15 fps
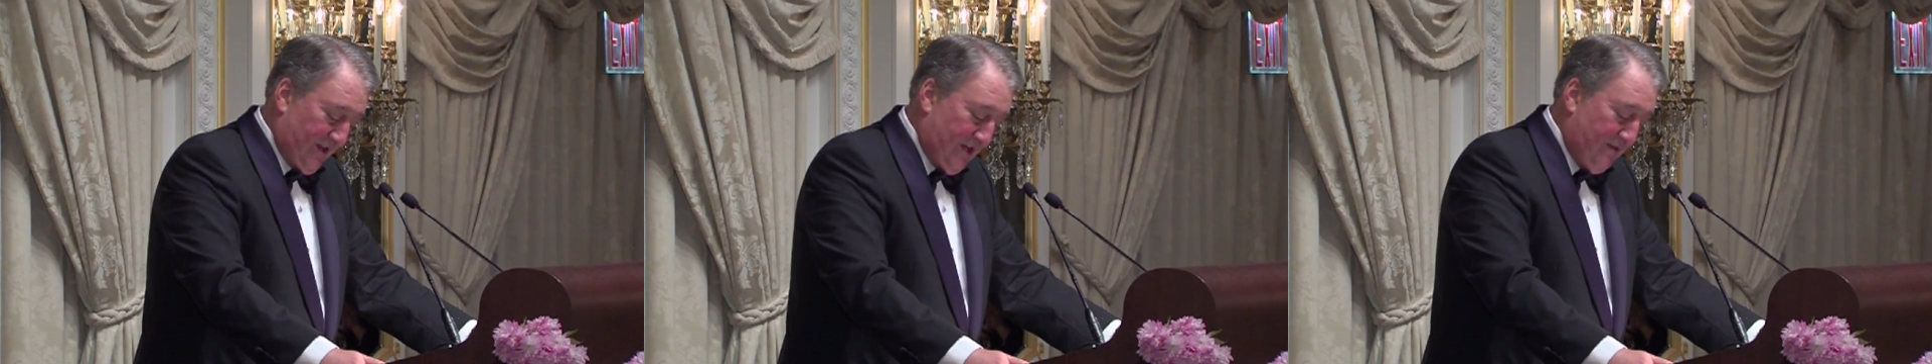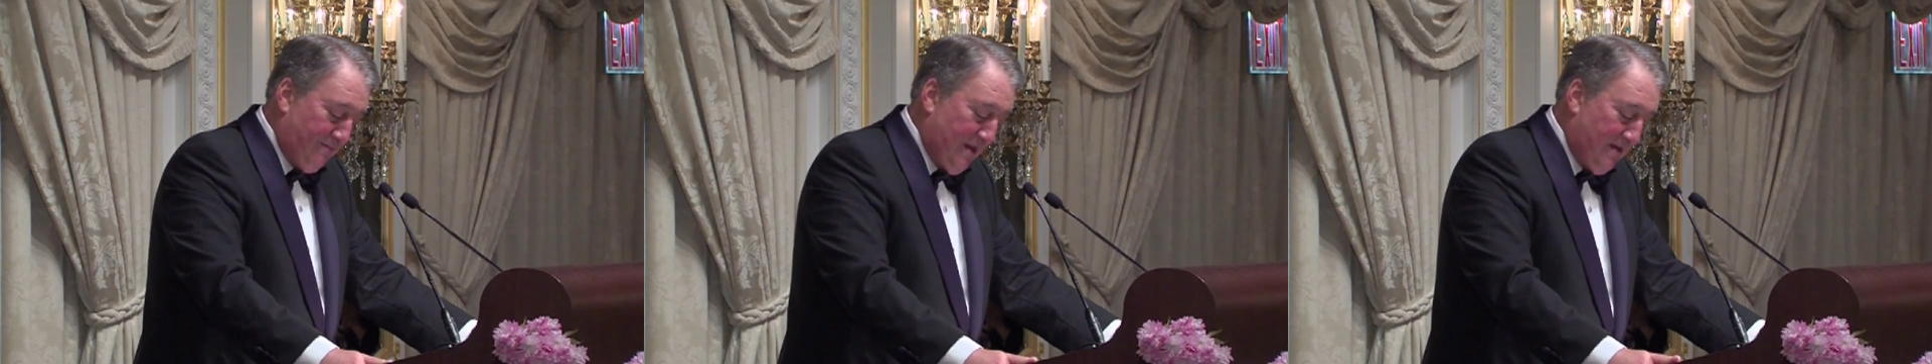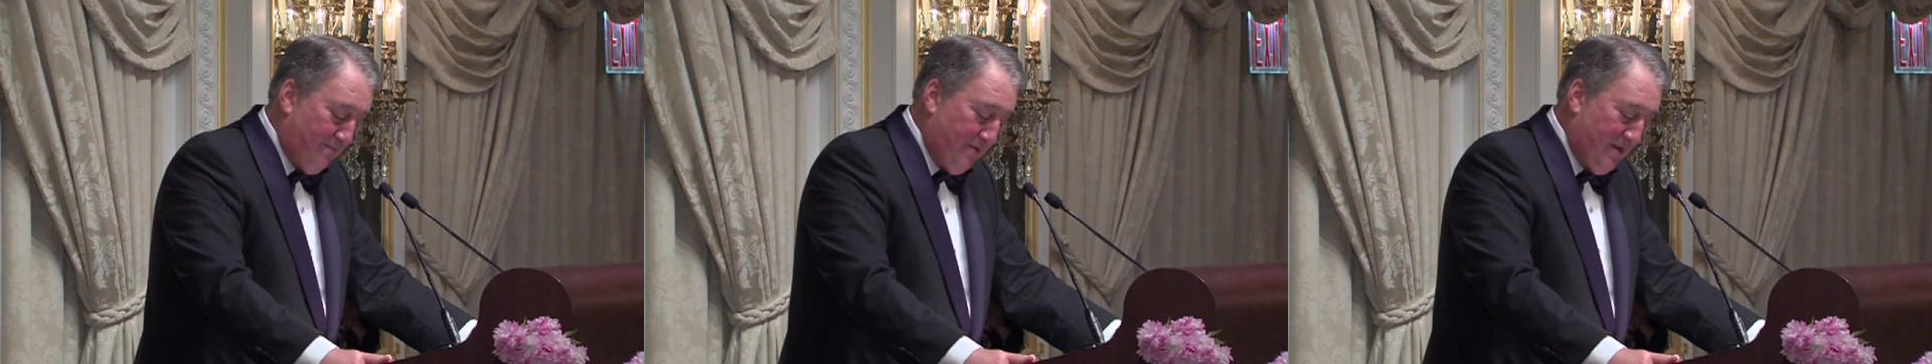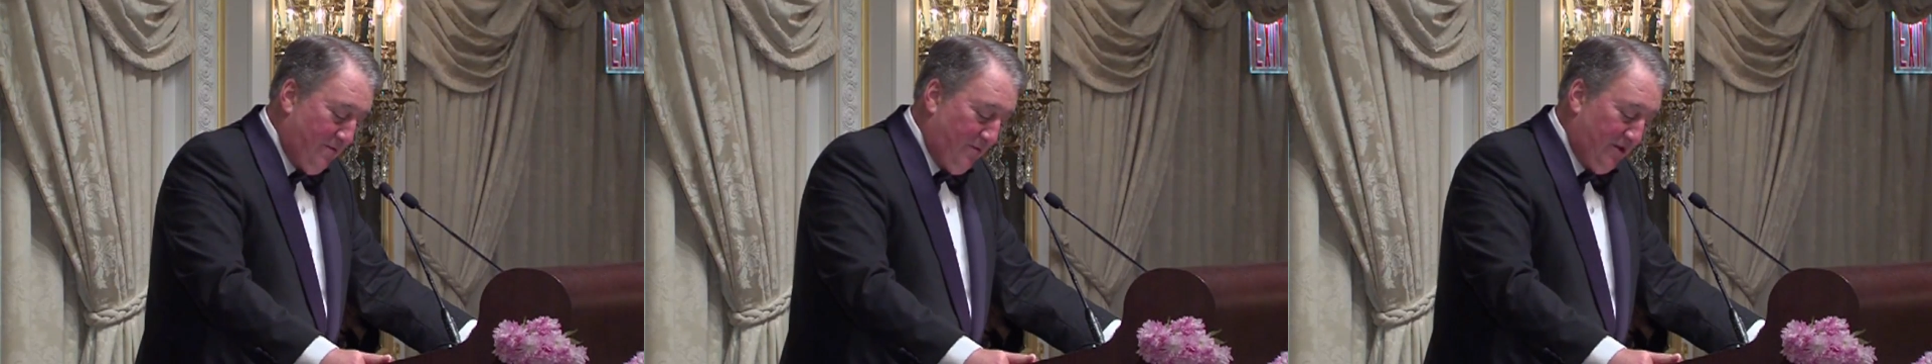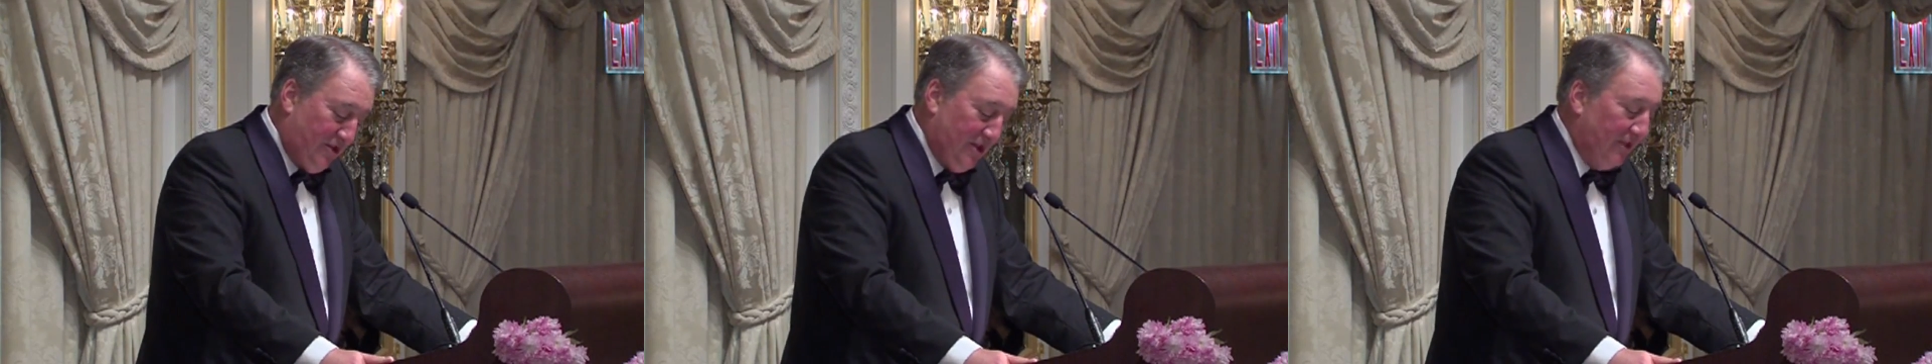It may be
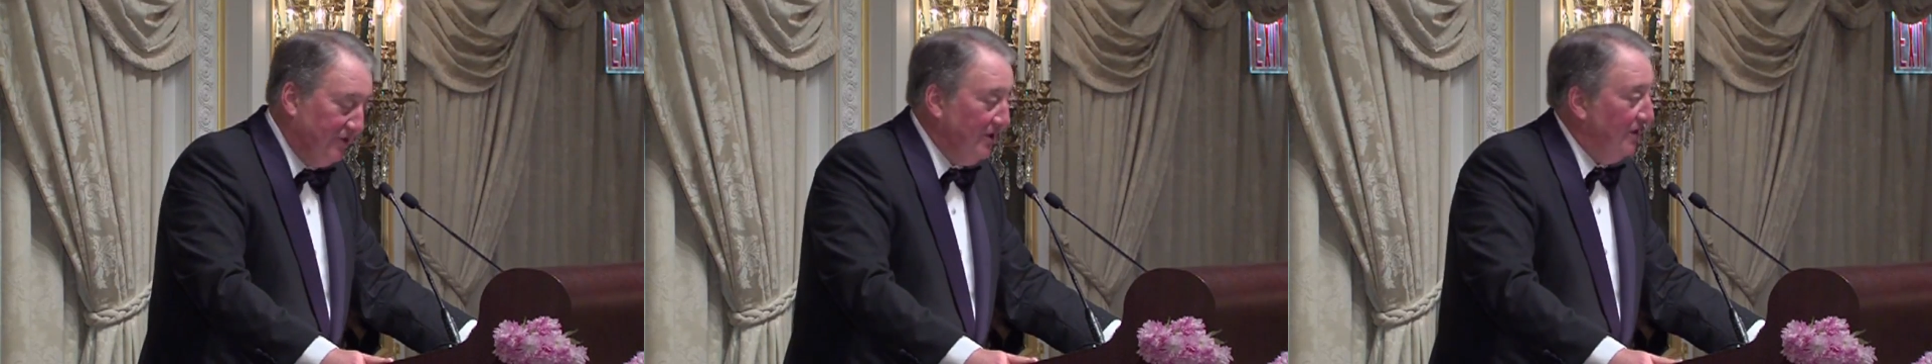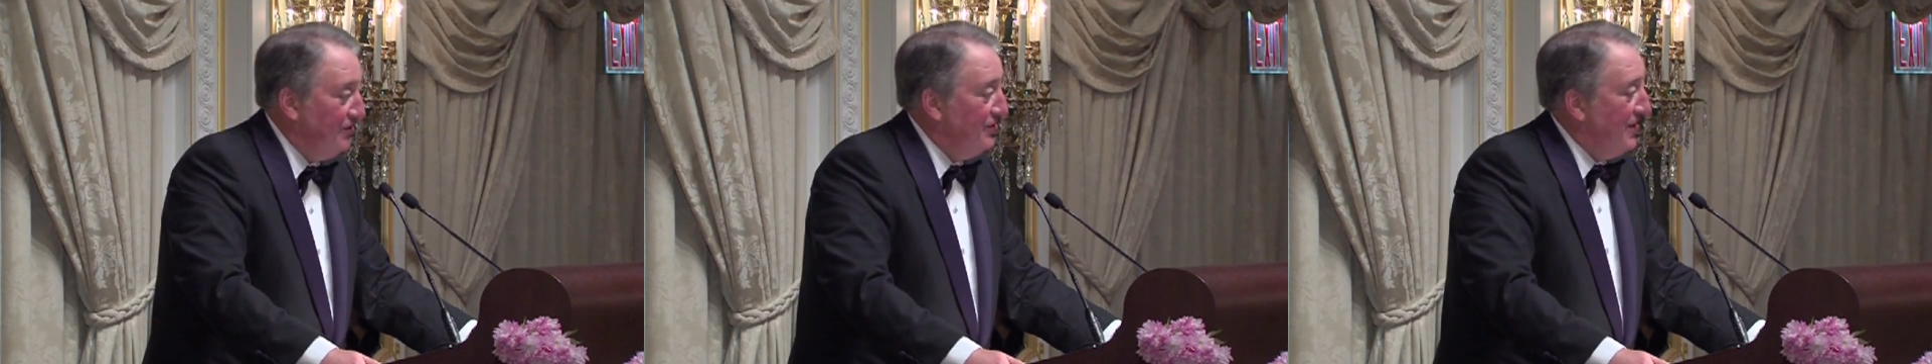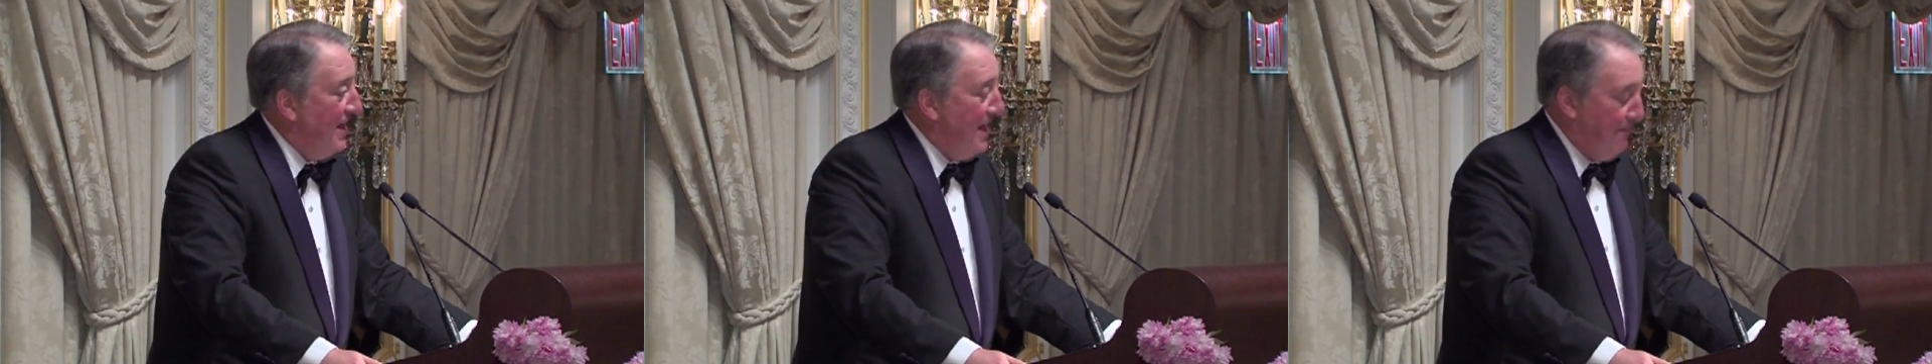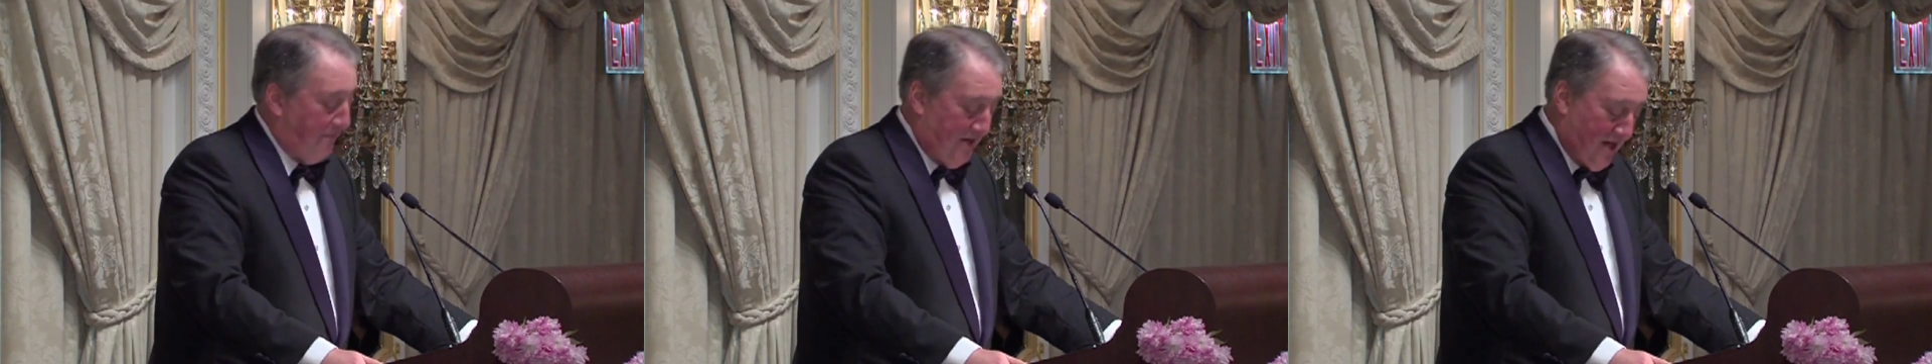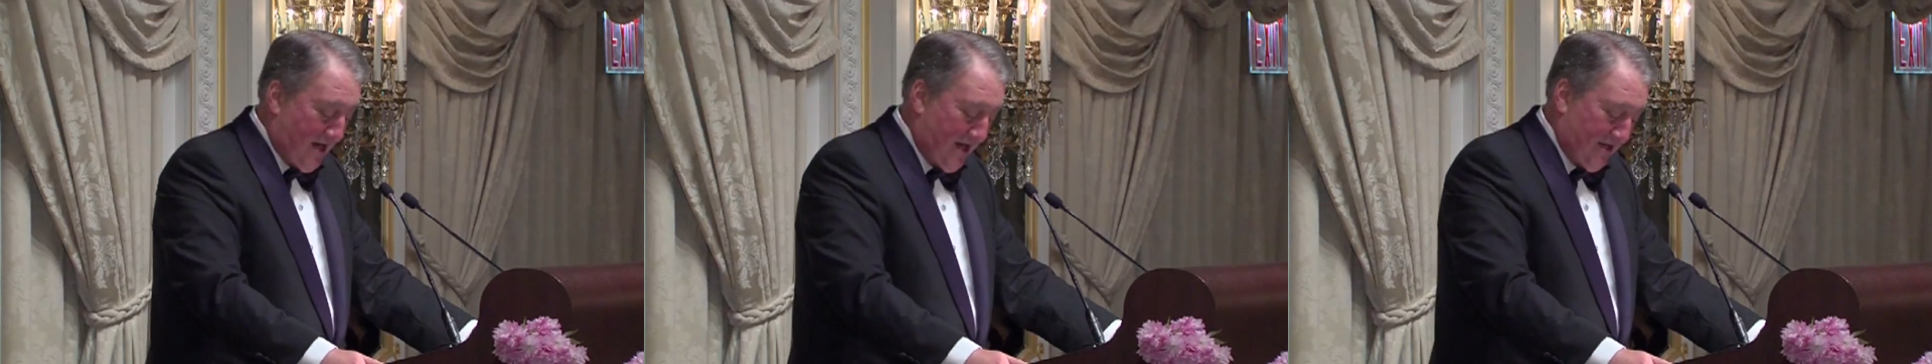we shall touch the
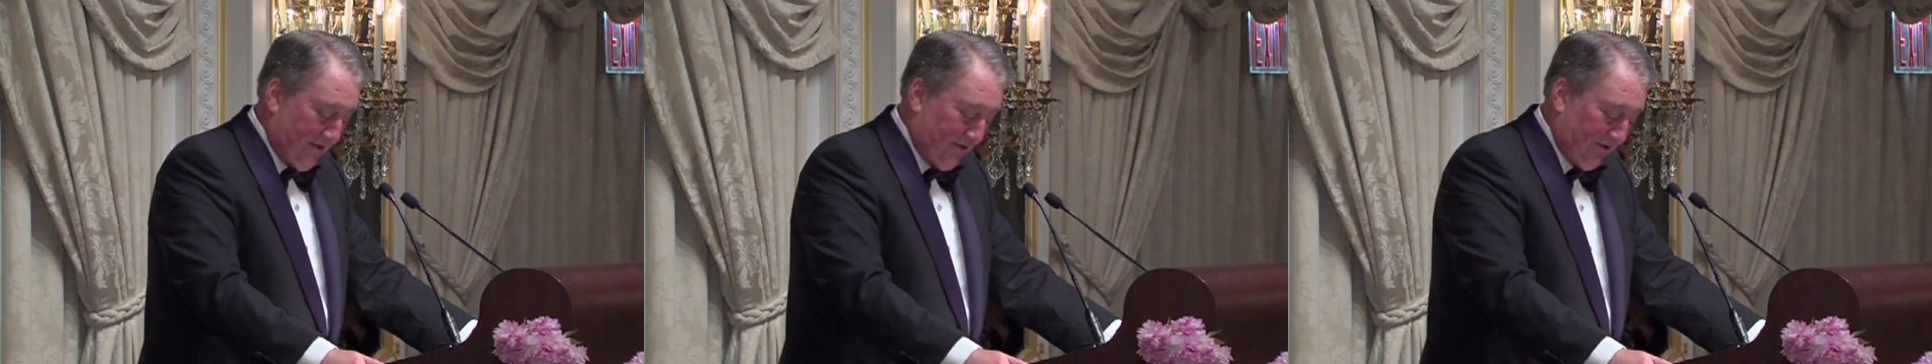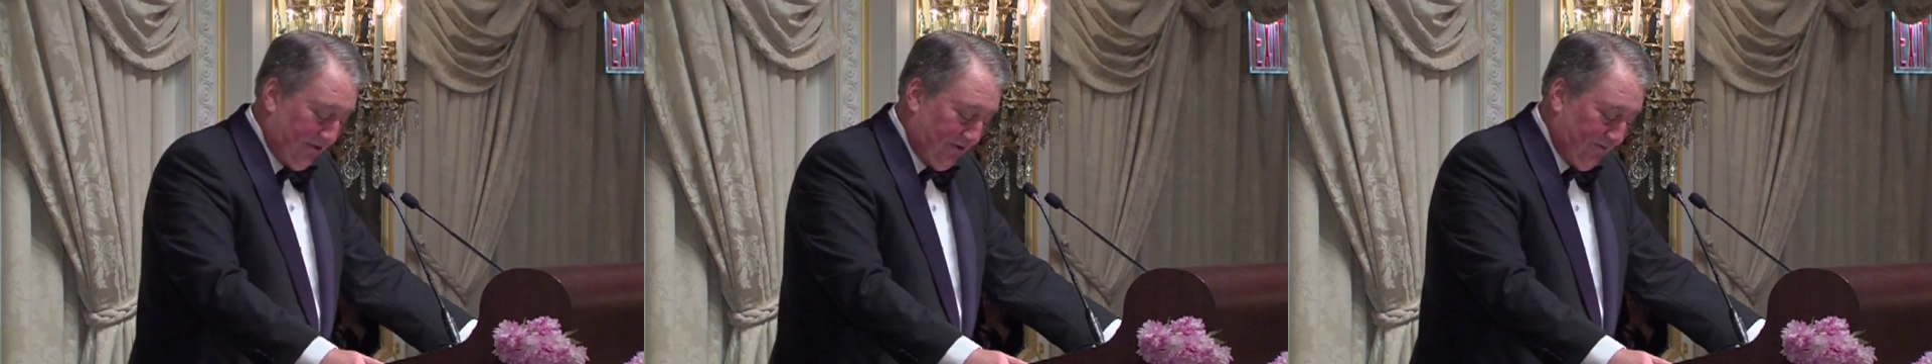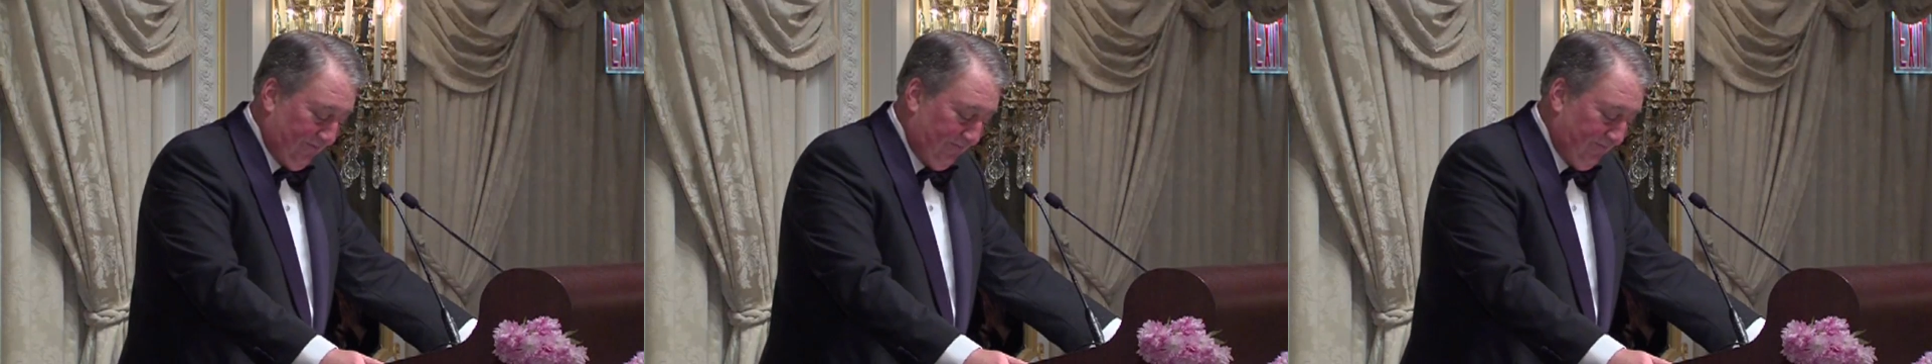happy isles